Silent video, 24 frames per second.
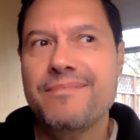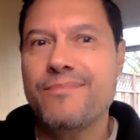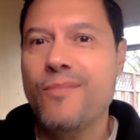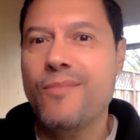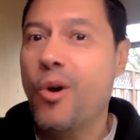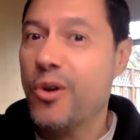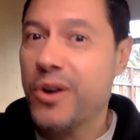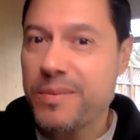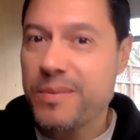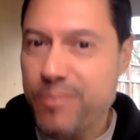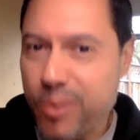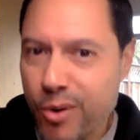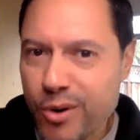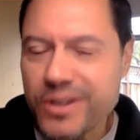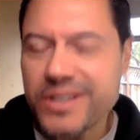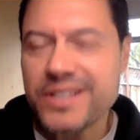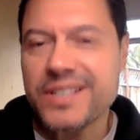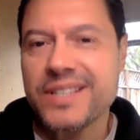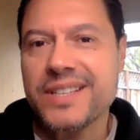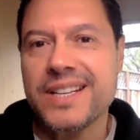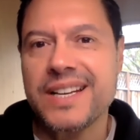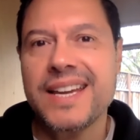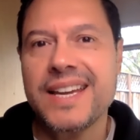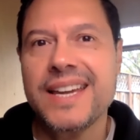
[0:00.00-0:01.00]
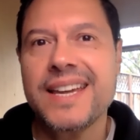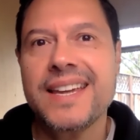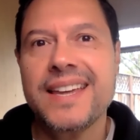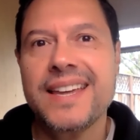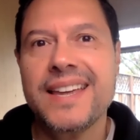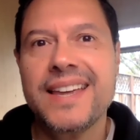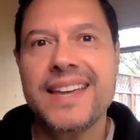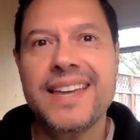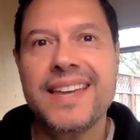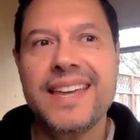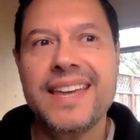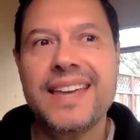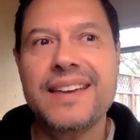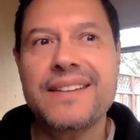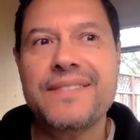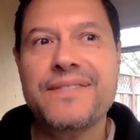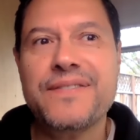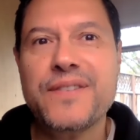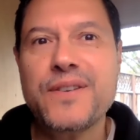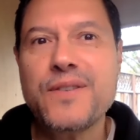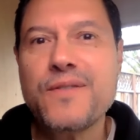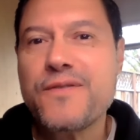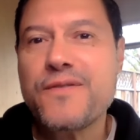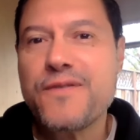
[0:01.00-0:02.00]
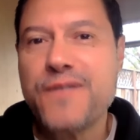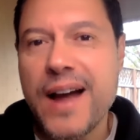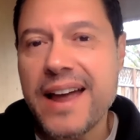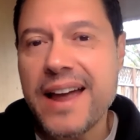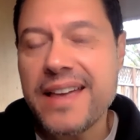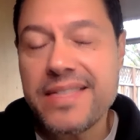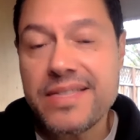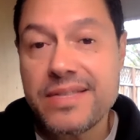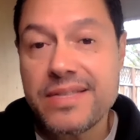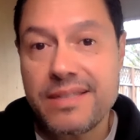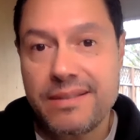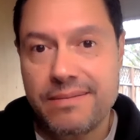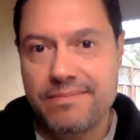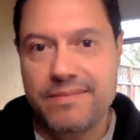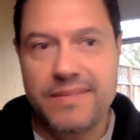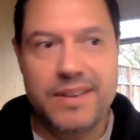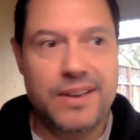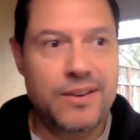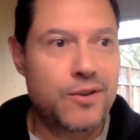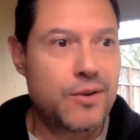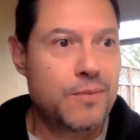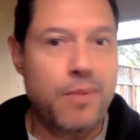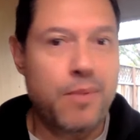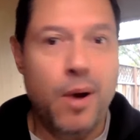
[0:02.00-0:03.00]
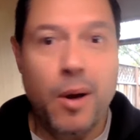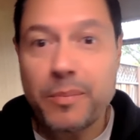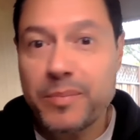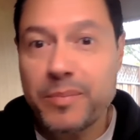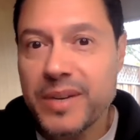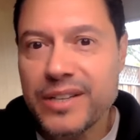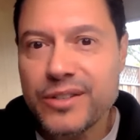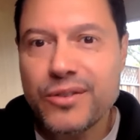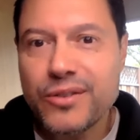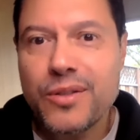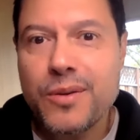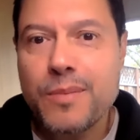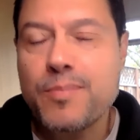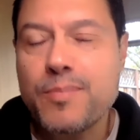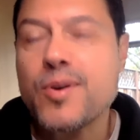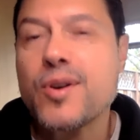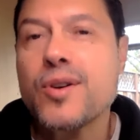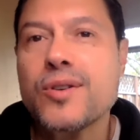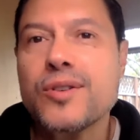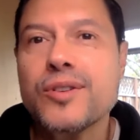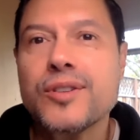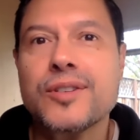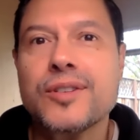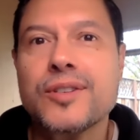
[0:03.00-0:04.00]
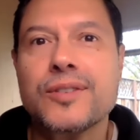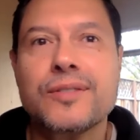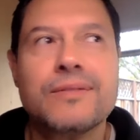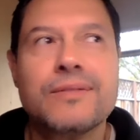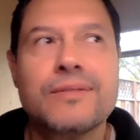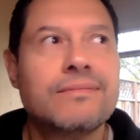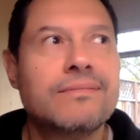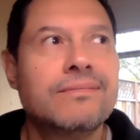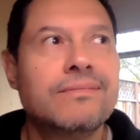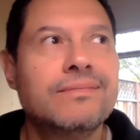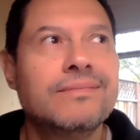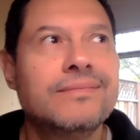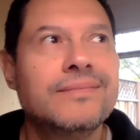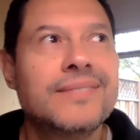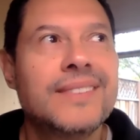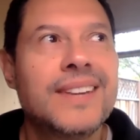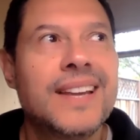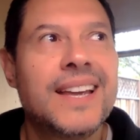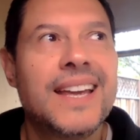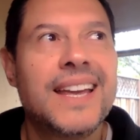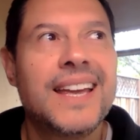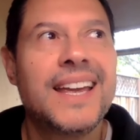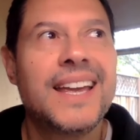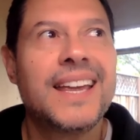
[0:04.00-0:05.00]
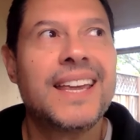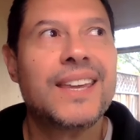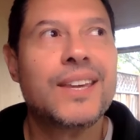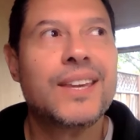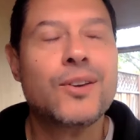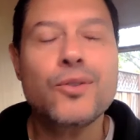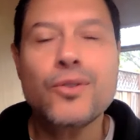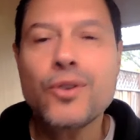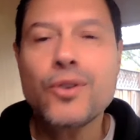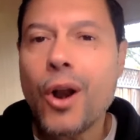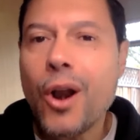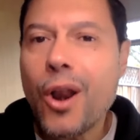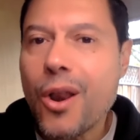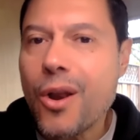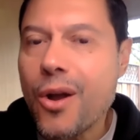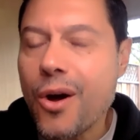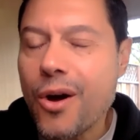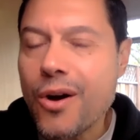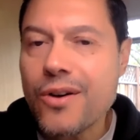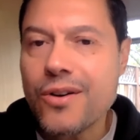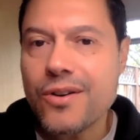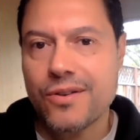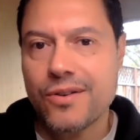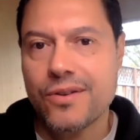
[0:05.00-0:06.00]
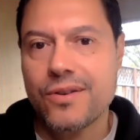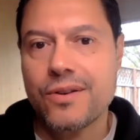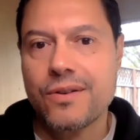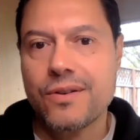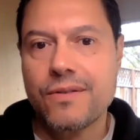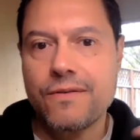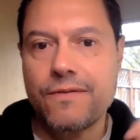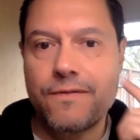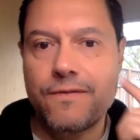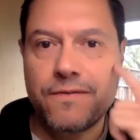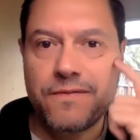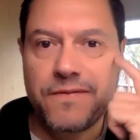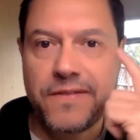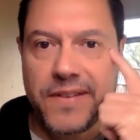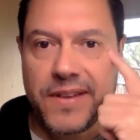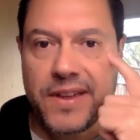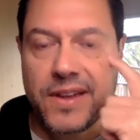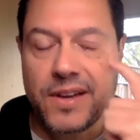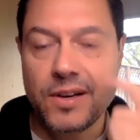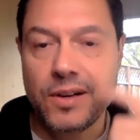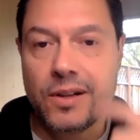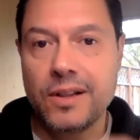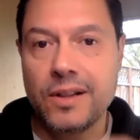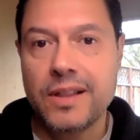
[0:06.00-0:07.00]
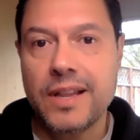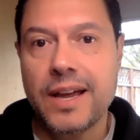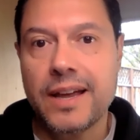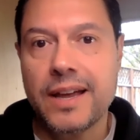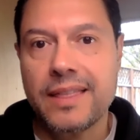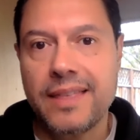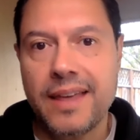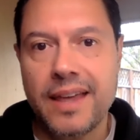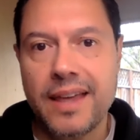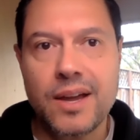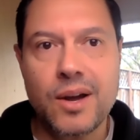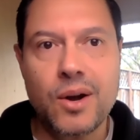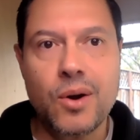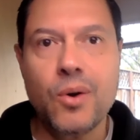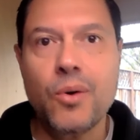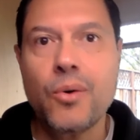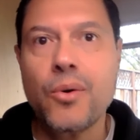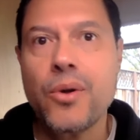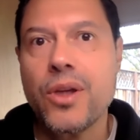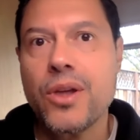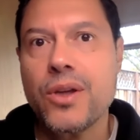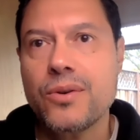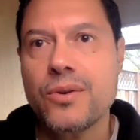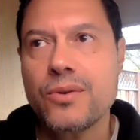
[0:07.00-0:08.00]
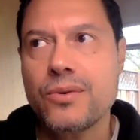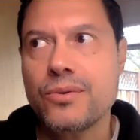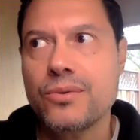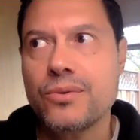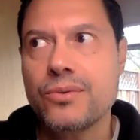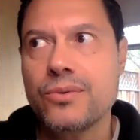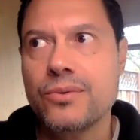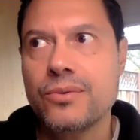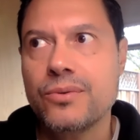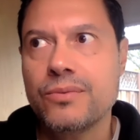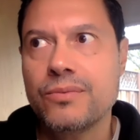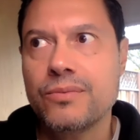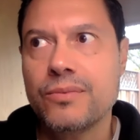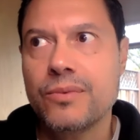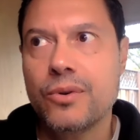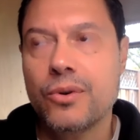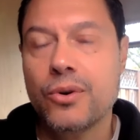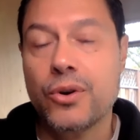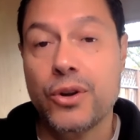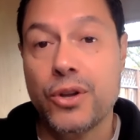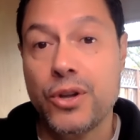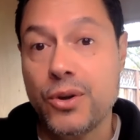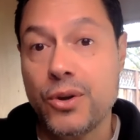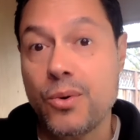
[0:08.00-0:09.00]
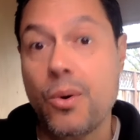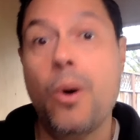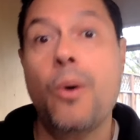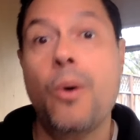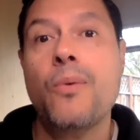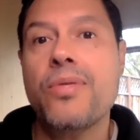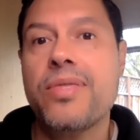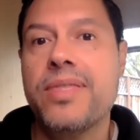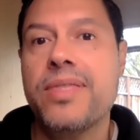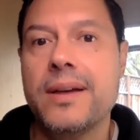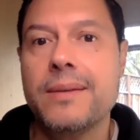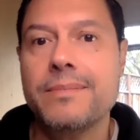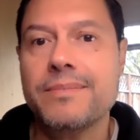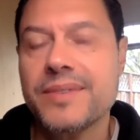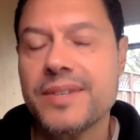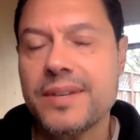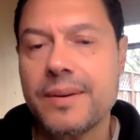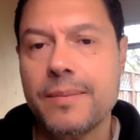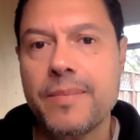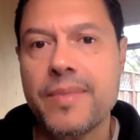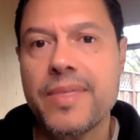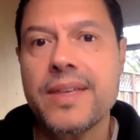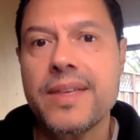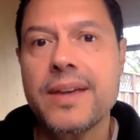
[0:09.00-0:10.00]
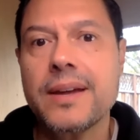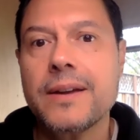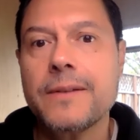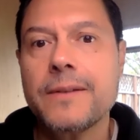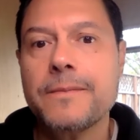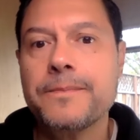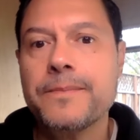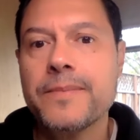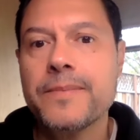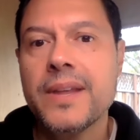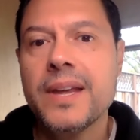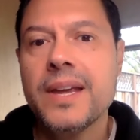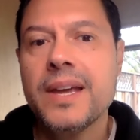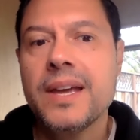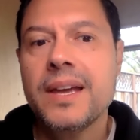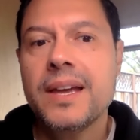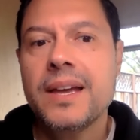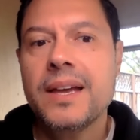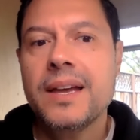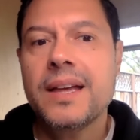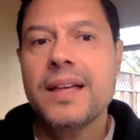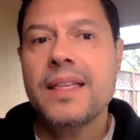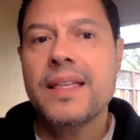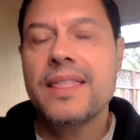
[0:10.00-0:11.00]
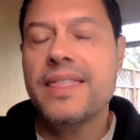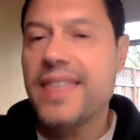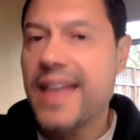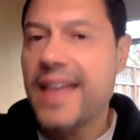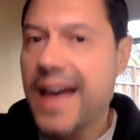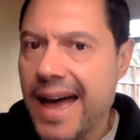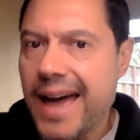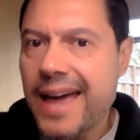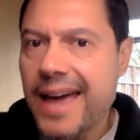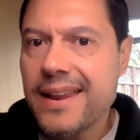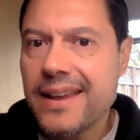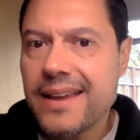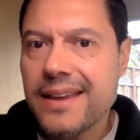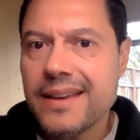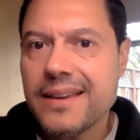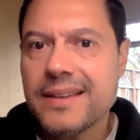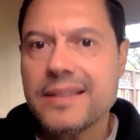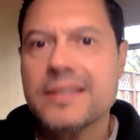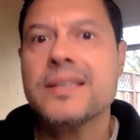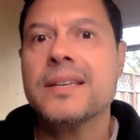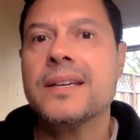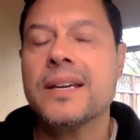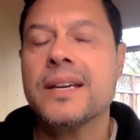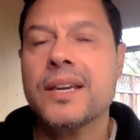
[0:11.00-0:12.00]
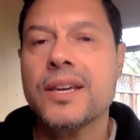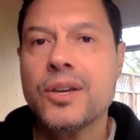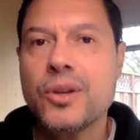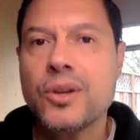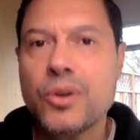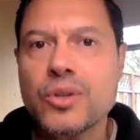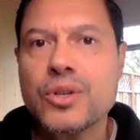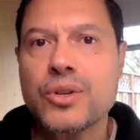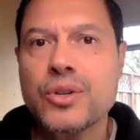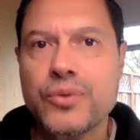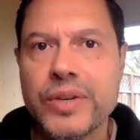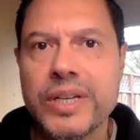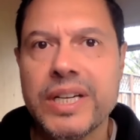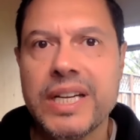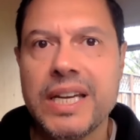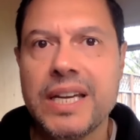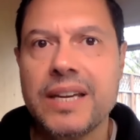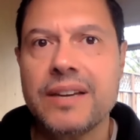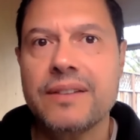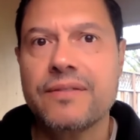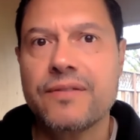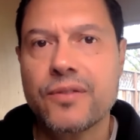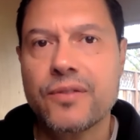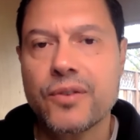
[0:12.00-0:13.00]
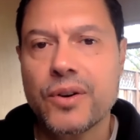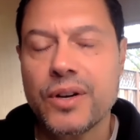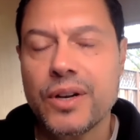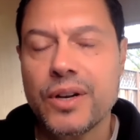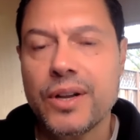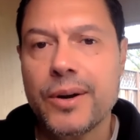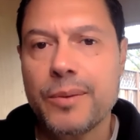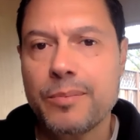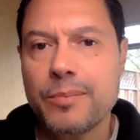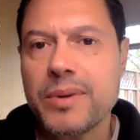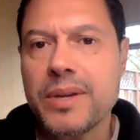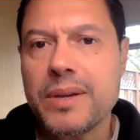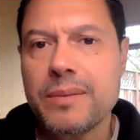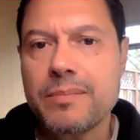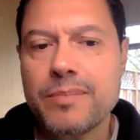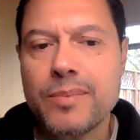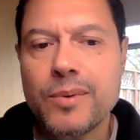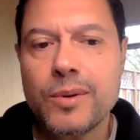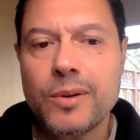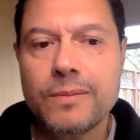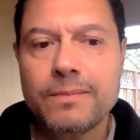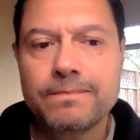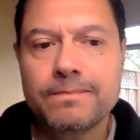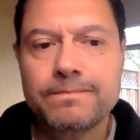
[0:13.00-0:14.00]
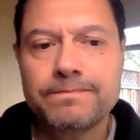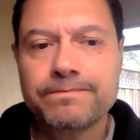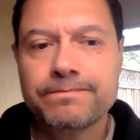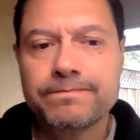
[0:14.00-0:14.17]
More importantly, if you find you bumped into the person, you no longer feel like they owe you or you owe them something. That is a huge relief for a lot of people.